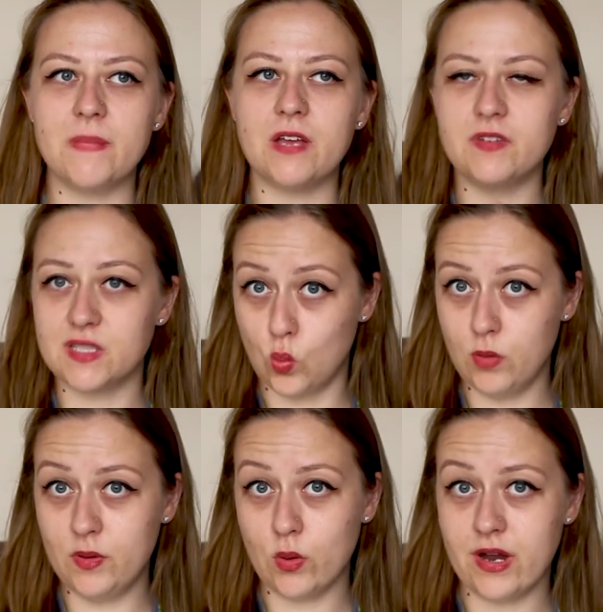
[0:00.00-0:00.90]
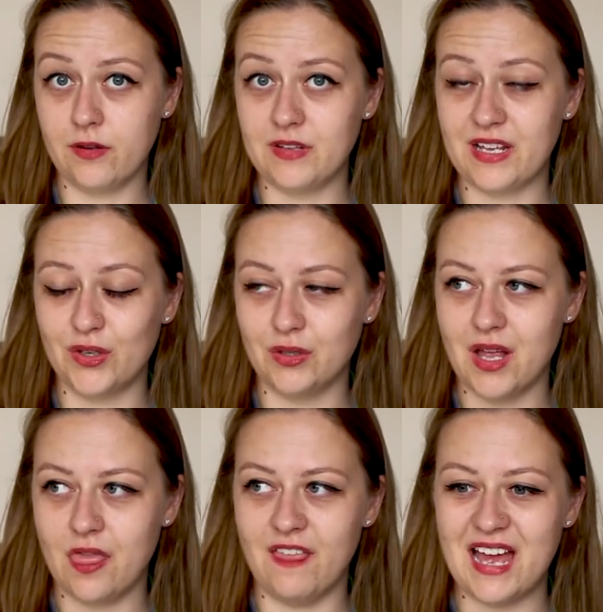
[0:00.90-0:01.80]
if it's a woman wearing flannel,
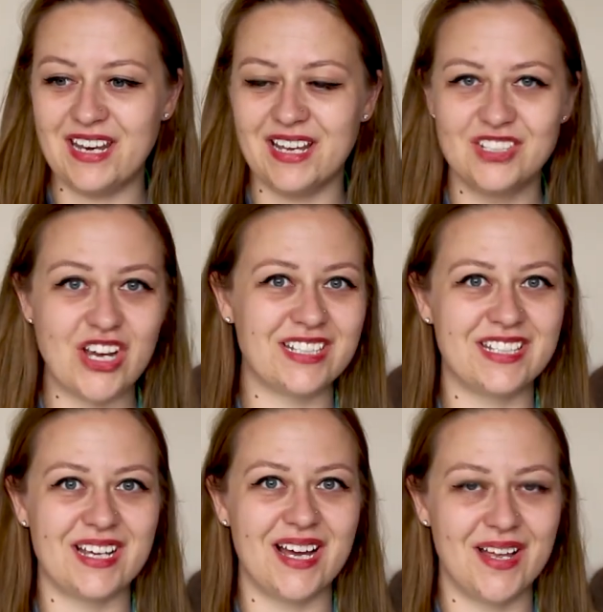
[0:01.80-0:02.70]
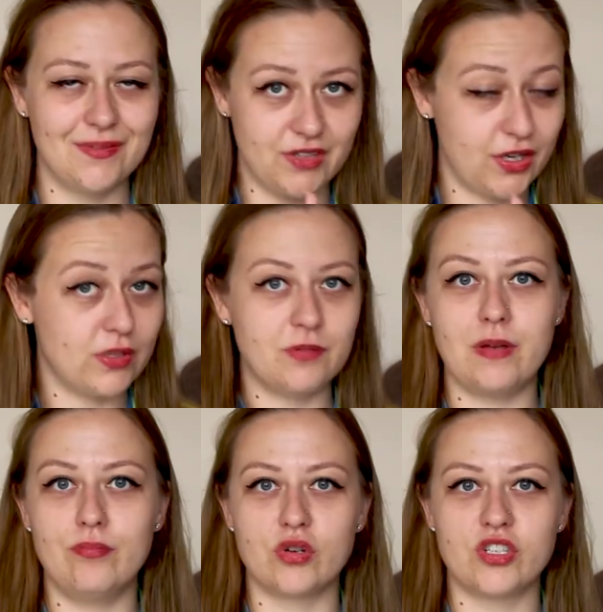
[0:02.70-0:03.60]
then chances are they're going to
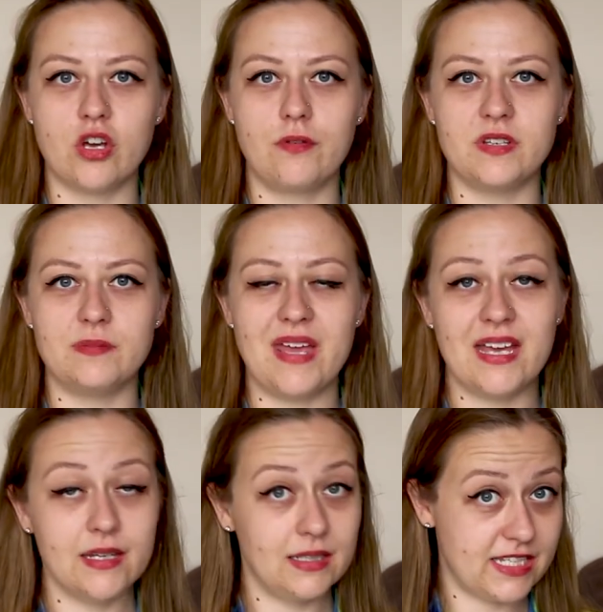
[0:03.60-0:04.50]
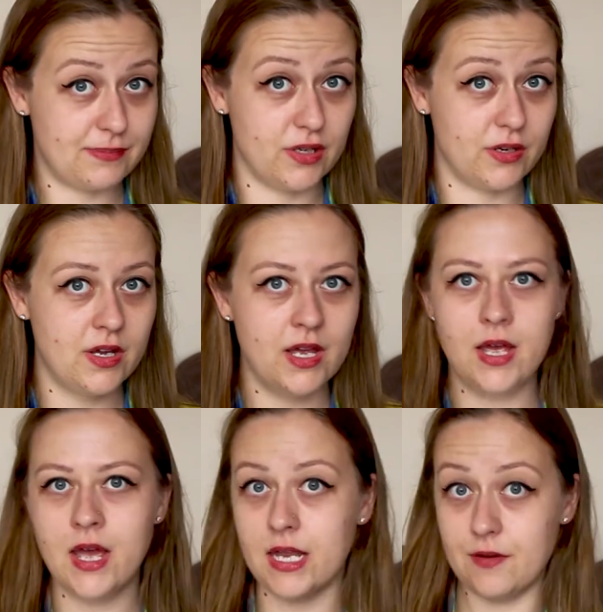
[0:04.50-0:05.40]
be brushed off as being a lesbian.
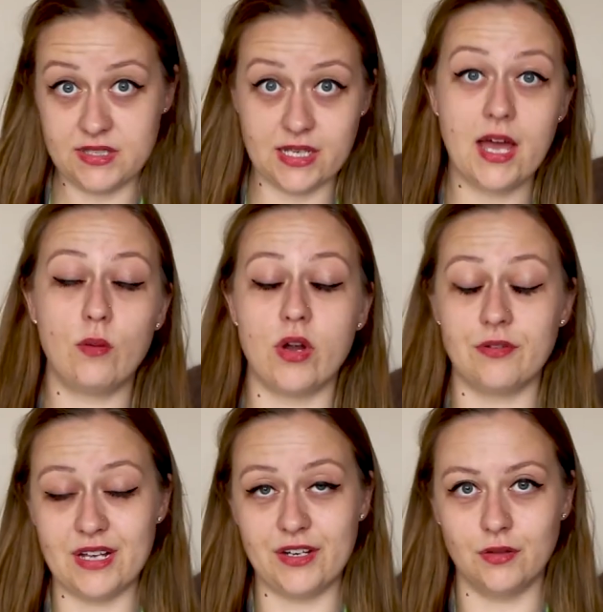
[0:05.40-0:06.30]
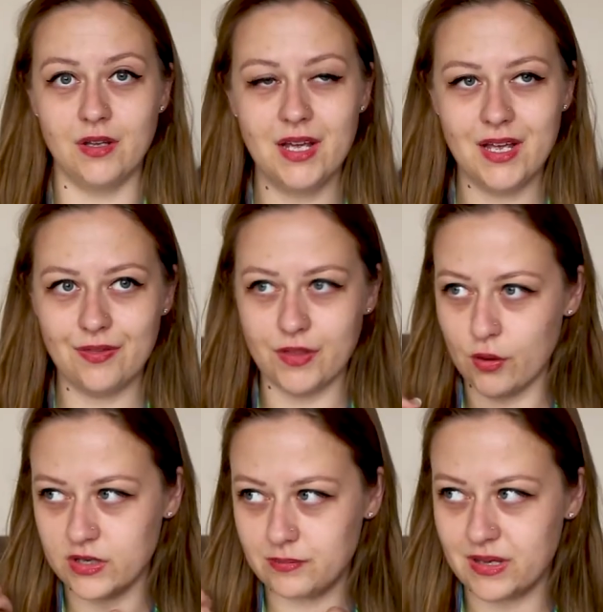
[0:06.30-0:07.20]
And if it's a guy wearing flannel, they're
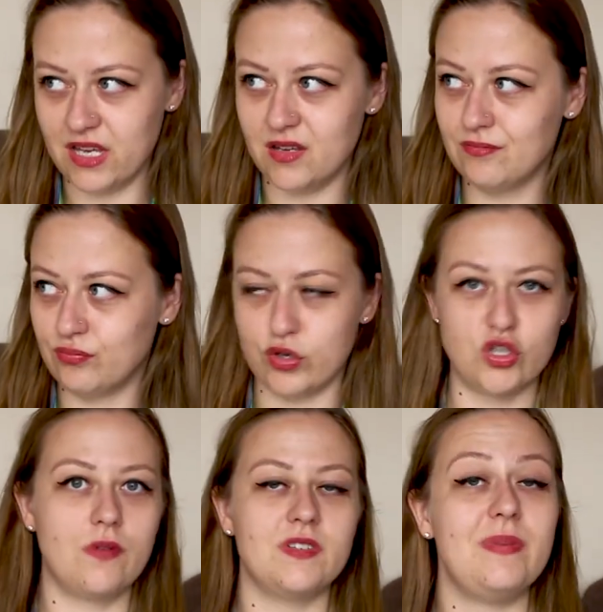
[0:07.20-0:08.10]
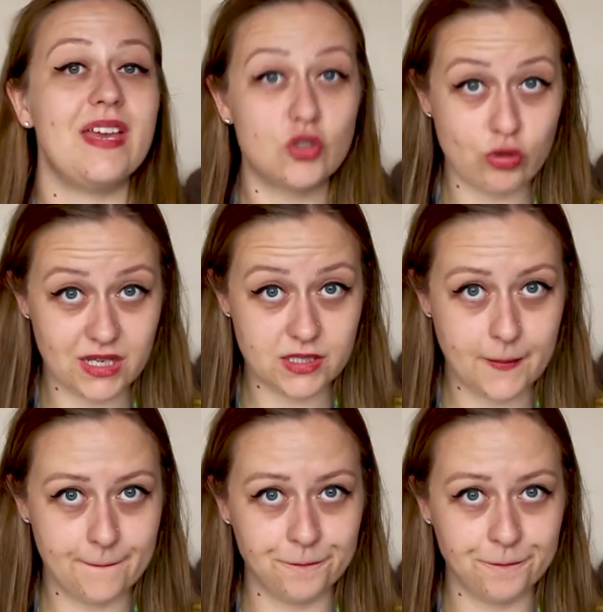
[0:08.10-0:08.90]
going to be brushed off as being straight.